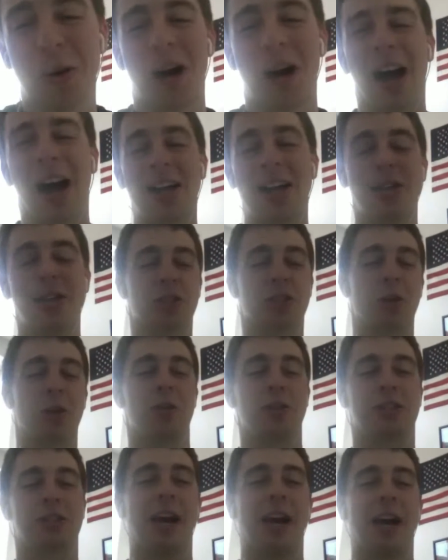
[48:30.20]
I used to go to
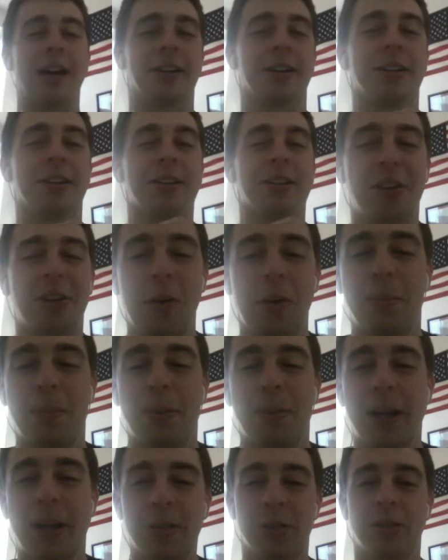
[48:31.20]
this diner called
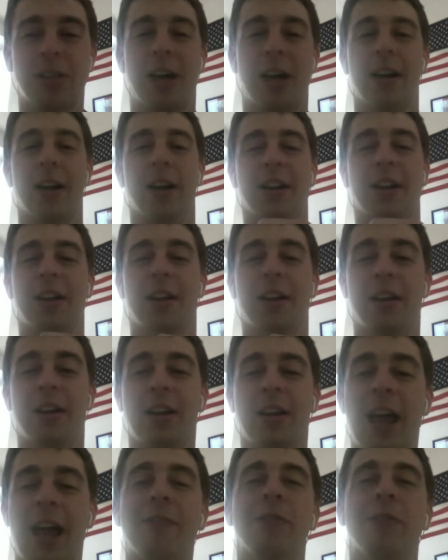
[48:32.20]
Plato's Diner
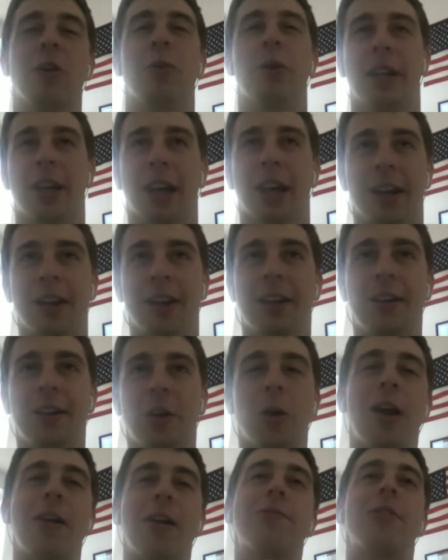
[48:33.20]
every weekend
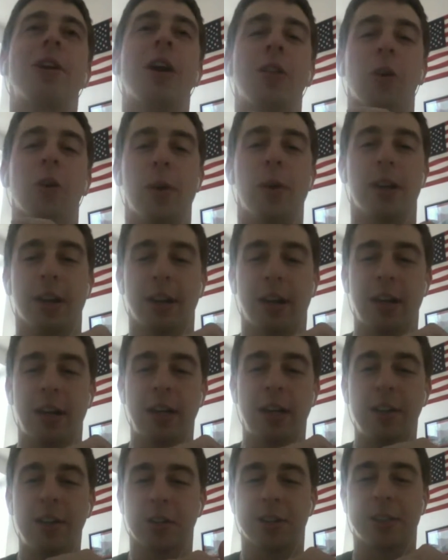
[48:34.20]
or every other weekend,
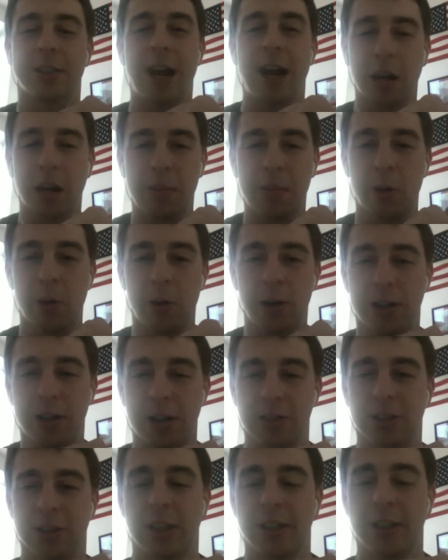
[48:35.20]
either Saturday morning or
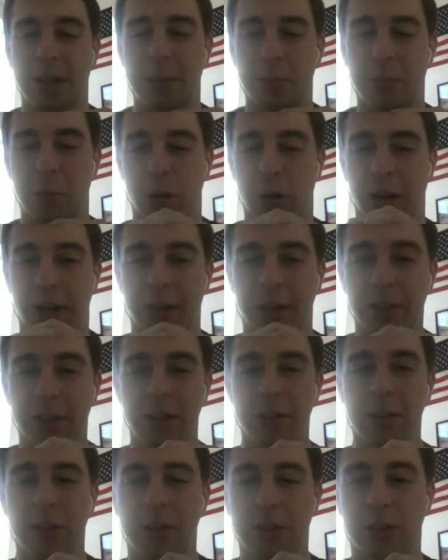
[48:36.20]
Sunday morning.
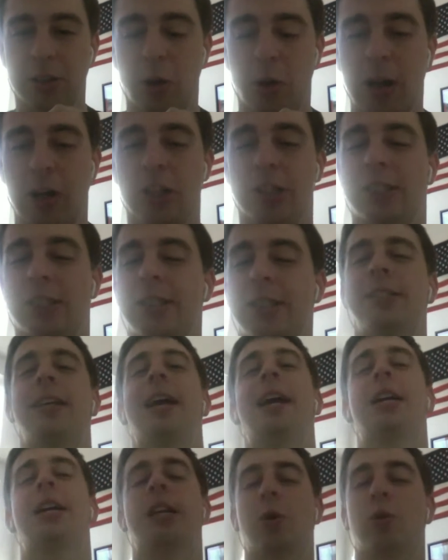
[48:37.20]
So I could sit
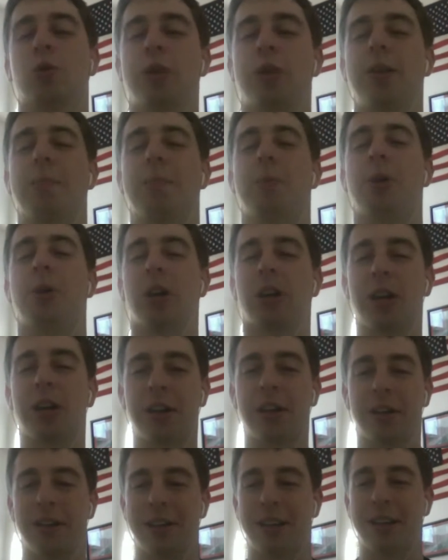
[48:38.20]
down, I would read a book,
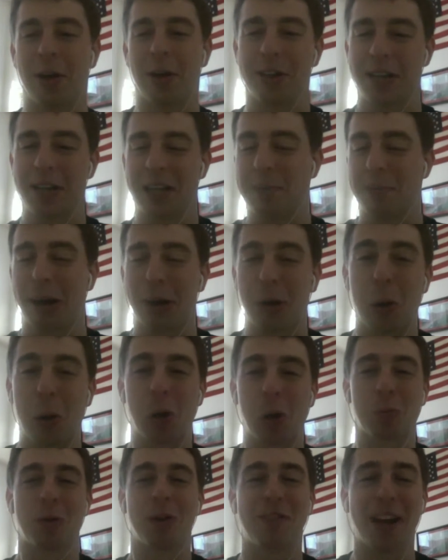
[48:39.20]
and I would eat my
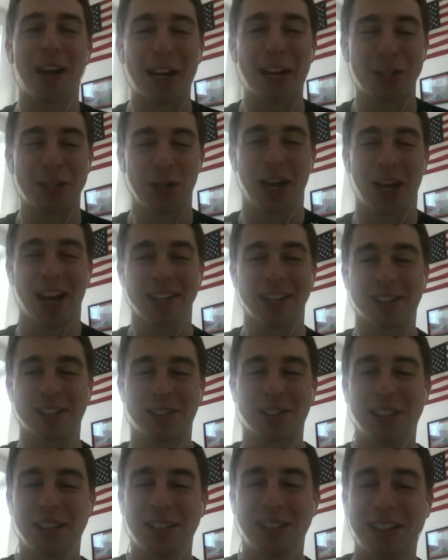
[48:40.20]
corned beef, hash, and
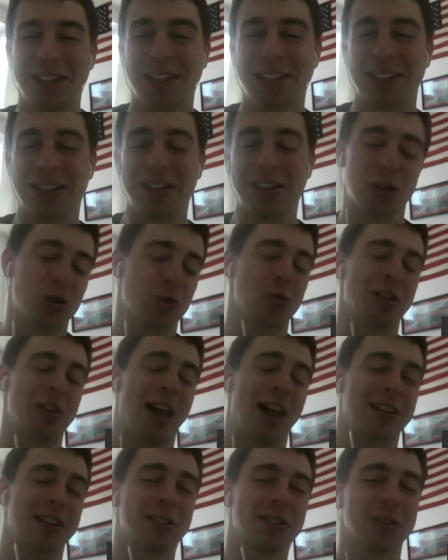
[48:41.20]
eggs, and just
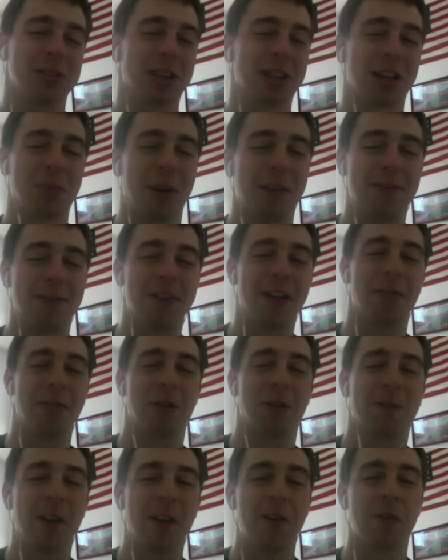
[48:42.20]
relax. It was like my
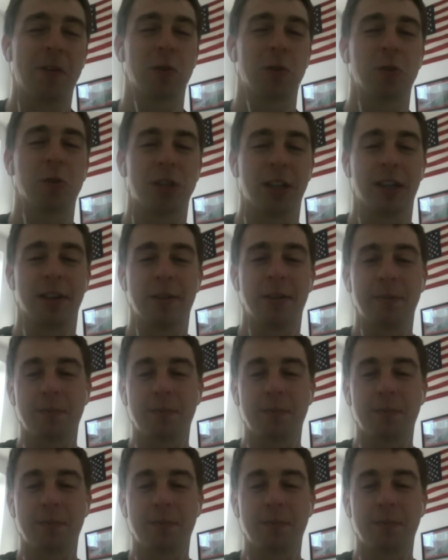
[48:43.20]
favorite routine.